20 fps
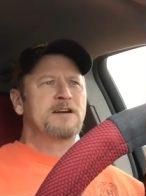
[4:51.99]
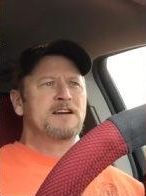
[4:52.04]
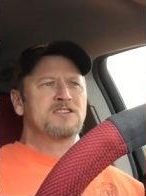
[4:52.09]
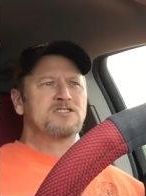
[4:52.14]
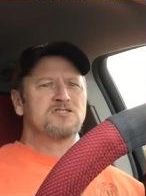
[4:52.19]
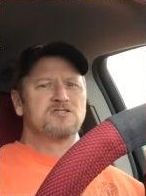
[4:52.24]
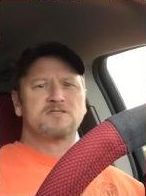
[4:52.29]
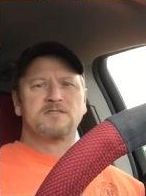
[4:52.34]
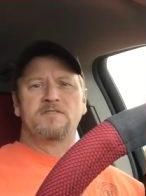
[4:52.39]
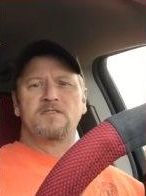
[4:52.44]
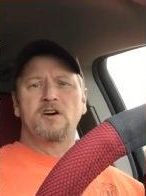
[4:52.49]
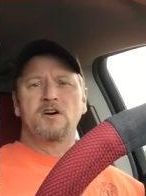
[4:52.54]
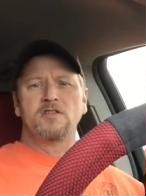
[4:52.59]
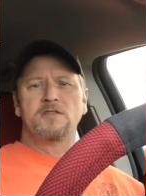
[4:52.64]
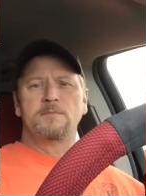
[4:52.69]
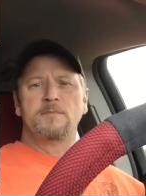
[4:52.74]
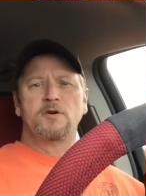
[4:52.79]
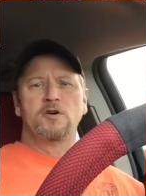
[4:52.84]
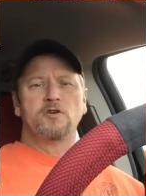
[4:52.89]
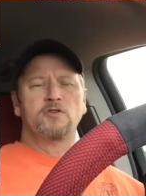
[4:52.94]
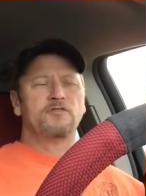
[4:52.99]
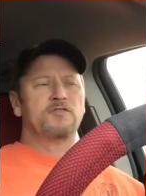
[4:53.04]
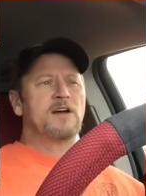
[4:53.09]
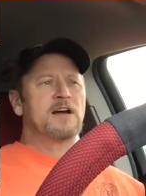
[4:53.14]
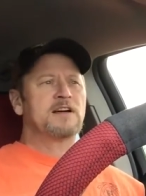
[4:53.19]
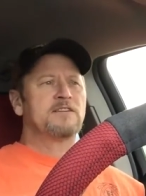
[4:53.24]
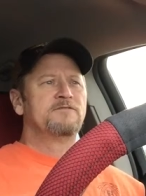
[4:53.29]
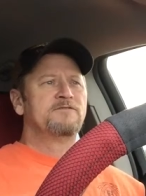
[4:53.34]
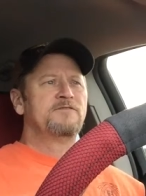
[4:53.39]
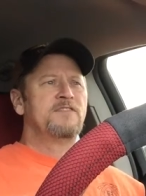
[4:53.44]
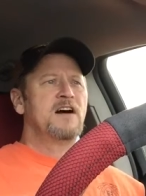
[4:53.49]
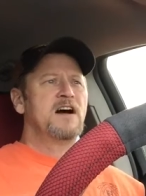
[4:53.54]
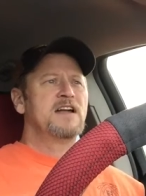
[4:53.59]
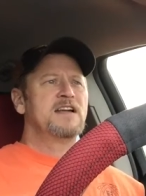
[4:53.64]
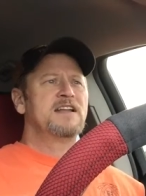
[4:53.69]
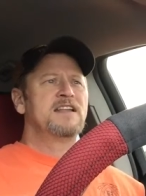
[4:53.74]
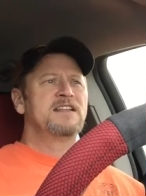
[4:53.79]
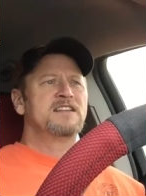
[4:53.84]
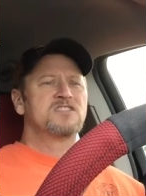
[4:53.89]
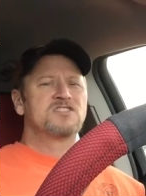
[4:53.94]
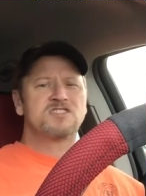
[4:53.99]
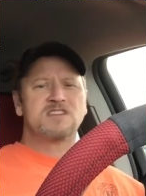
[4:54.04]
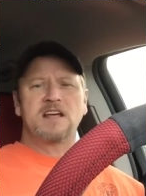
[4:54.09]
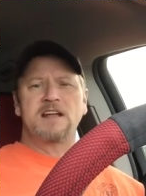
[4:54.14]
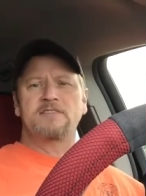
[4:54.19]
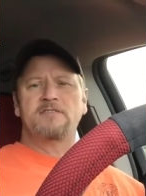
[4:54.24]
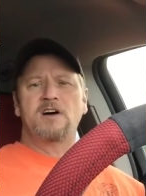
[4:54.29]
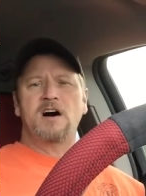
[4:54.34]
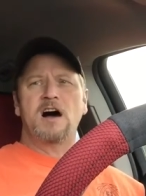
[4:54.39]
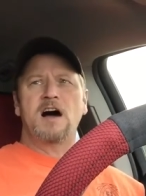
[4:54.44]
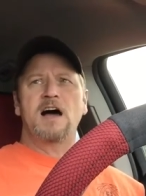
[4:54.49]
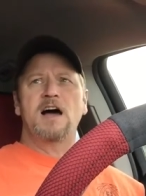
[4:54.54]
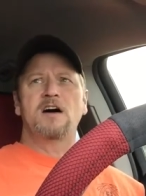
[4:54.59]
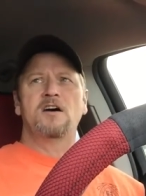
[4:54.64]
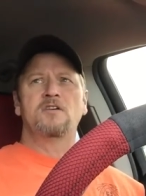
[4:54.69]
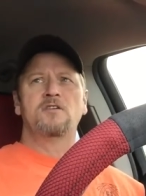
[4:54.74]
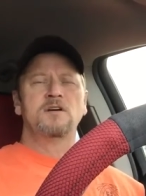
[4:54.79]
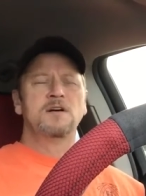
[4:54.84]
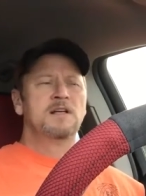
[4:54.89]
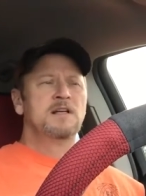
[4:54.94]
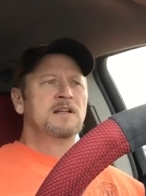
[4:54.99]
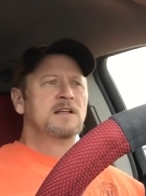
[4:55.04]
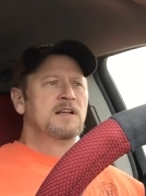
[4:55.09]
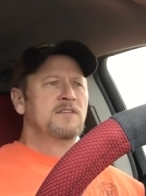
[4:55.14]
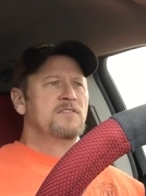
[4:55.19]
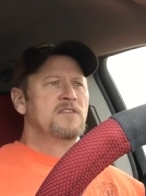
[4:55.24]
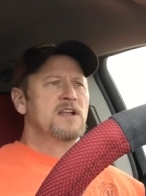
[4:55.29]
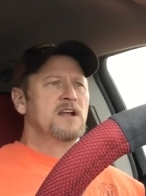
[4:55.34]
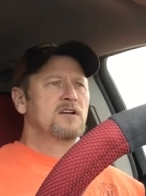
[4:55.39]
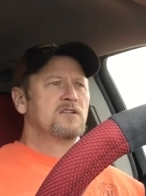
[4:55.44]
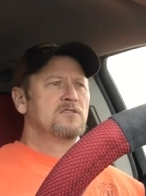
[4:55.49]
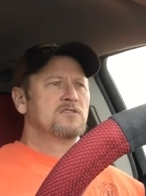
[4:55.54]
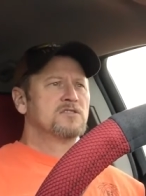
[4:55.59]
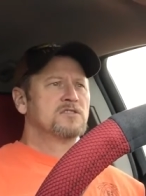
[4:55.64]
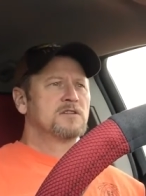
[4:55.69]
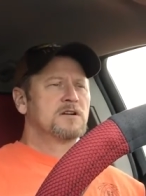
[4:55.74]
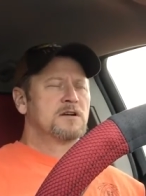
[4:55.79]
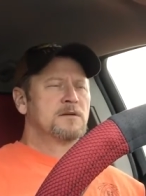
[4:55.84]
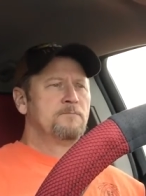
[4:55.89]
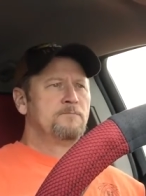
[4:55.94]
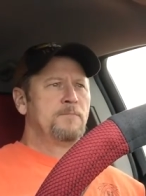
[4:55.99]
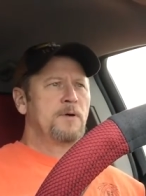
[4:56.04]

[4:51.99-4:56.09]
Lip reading: pictures of all the murals I can find in the state of Ohio, and then I'm going to